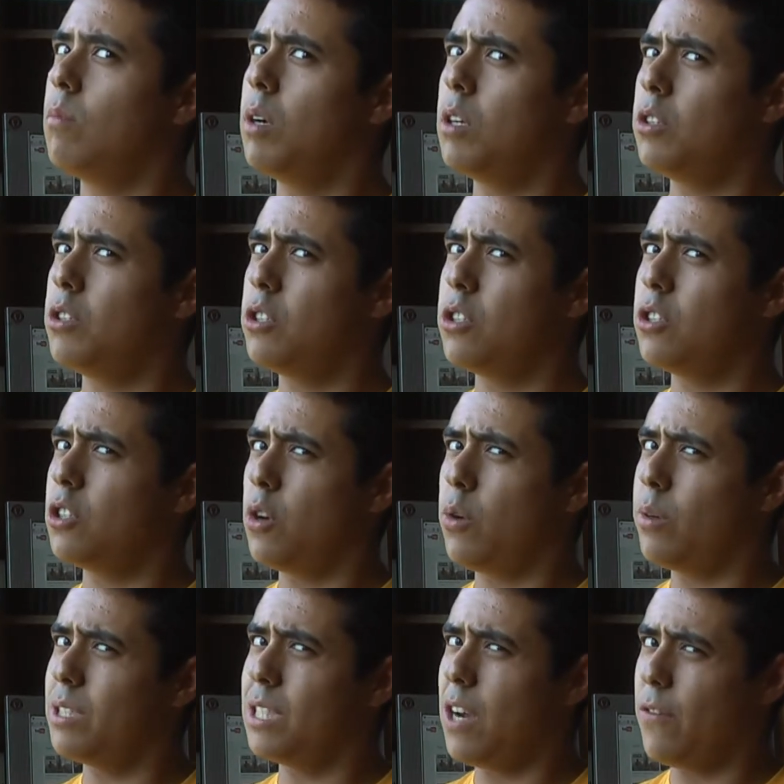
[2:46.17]
Well,
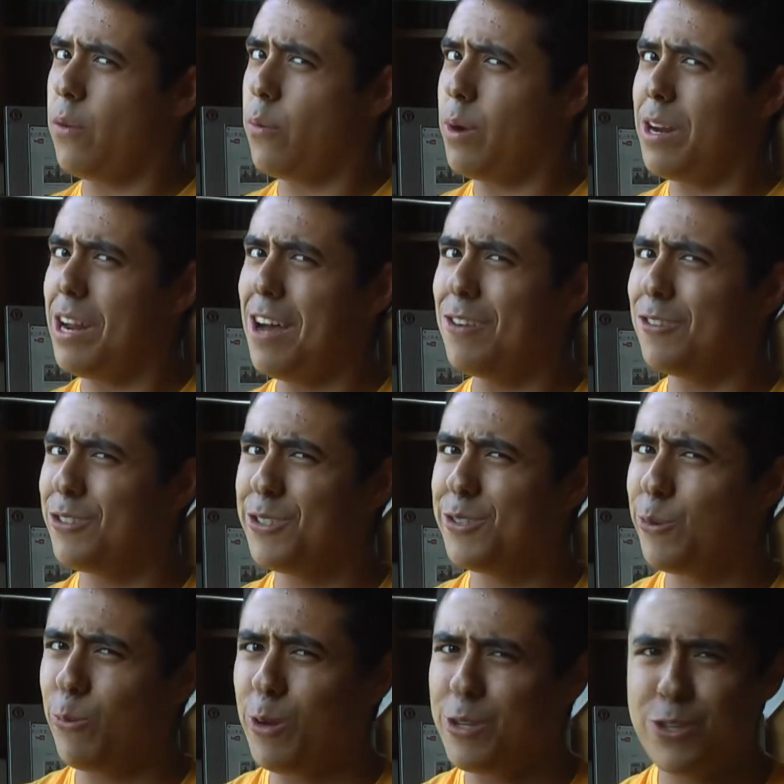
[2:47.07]
so is everyone else,
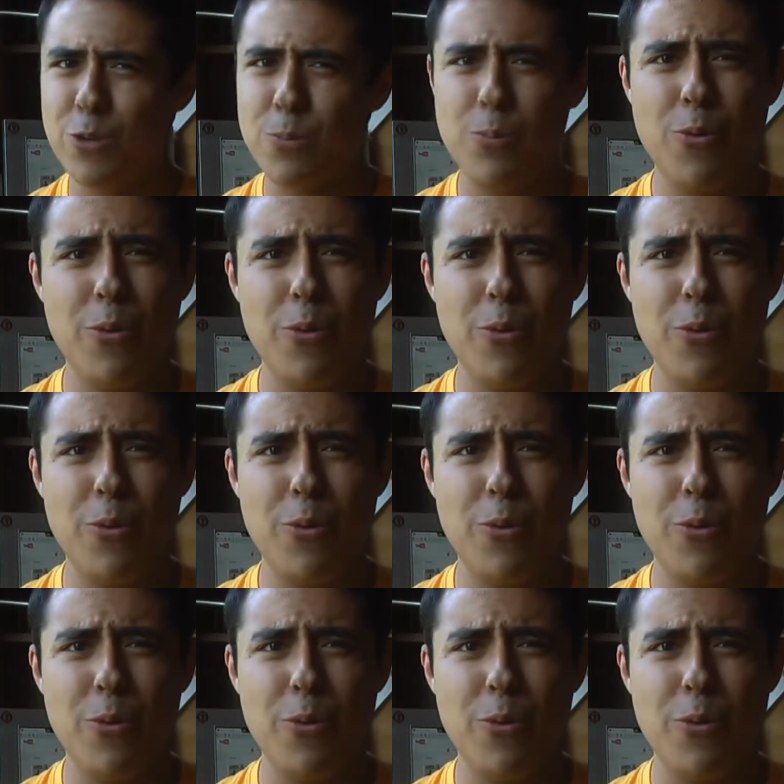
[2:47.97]
so what's your